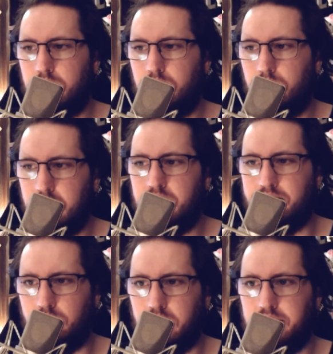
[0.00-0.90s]
with
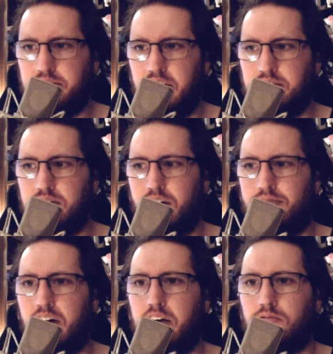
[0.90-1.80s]
Voiicide
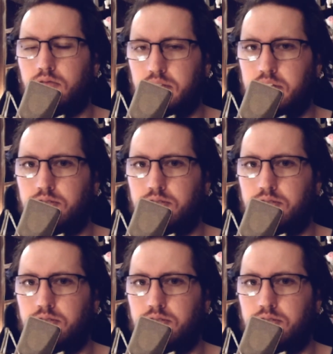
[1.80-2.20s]
stuff, I really